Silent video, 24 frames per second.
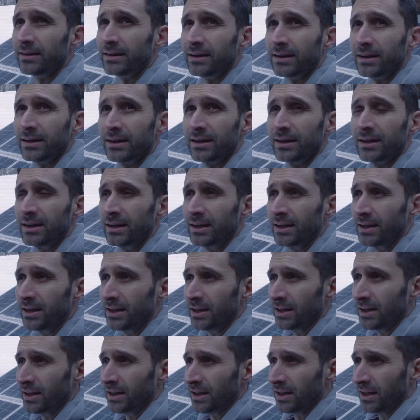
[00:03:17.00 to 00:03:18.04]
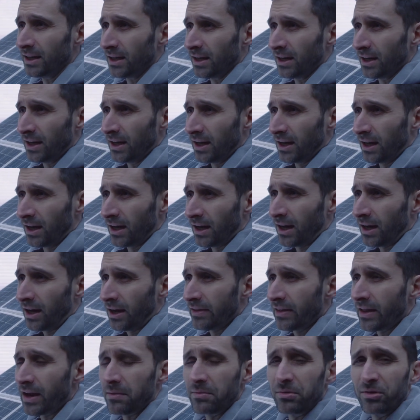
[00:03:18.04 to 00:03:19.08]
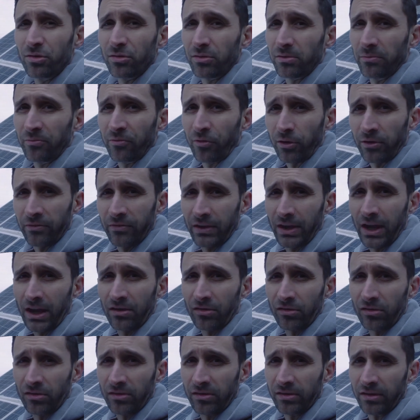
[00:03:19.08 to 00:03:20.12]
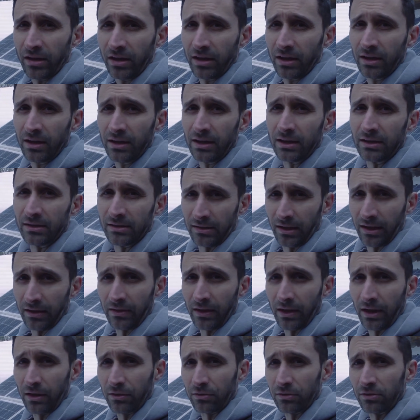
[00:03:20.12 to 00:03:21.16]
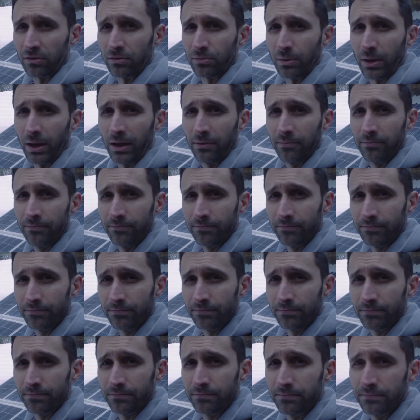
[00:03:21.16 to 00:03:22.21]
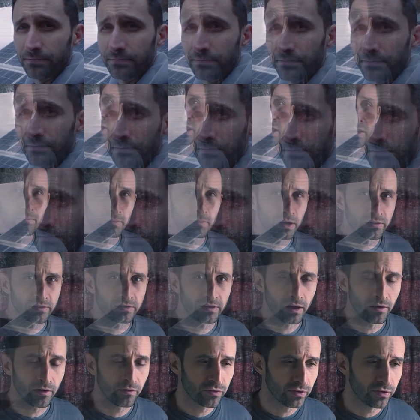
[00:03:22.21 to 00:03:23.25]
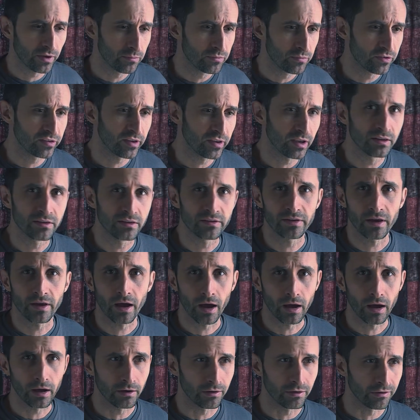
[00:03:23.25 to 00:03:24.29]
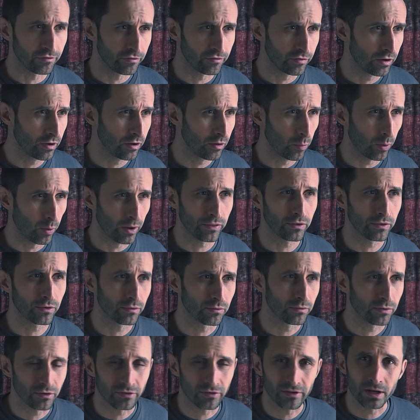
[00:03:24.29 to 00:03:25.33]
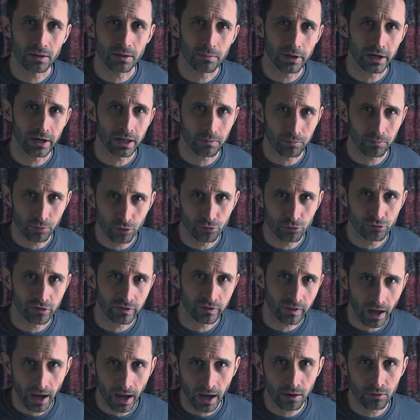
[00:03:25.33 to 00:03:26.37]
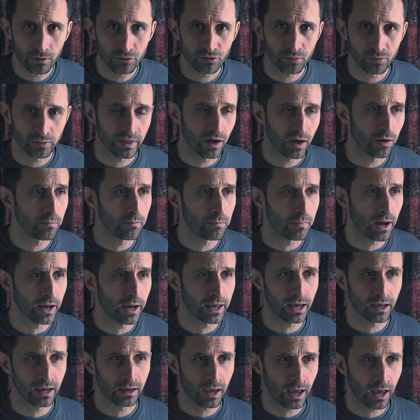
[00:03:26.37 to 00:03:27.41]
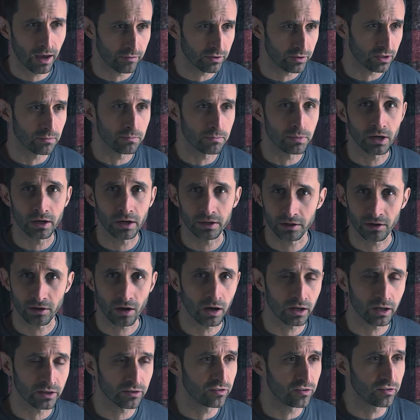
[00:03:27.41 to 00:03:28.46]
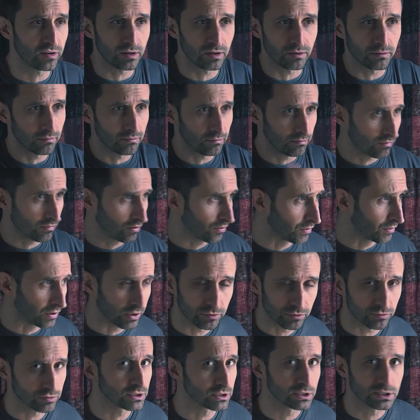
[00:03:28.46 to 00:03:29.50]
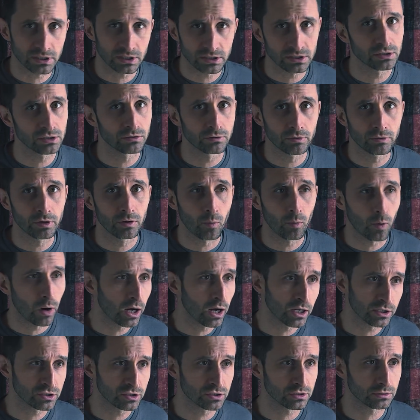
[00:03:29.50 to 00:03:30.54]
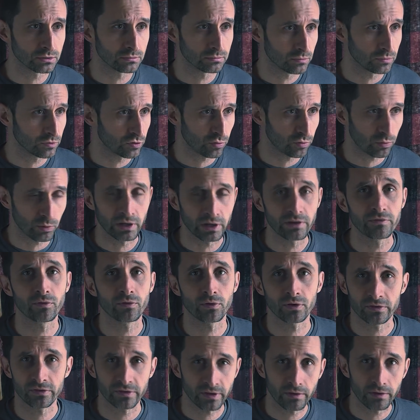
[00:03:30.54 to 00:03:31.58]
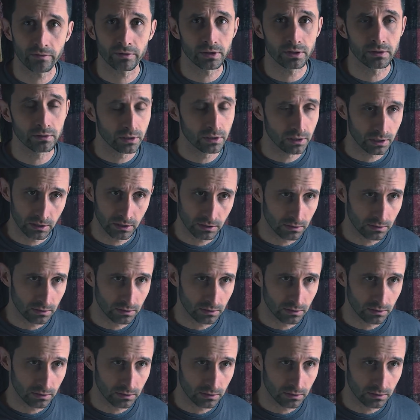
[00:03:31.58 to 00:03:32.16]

uh, and then I'm gonna do some fortifications inside the house as well. In order to give myself some sense of whether there's anybody approaching the house without my having to be on constant three hundred sixty degree watch twenty-four seven,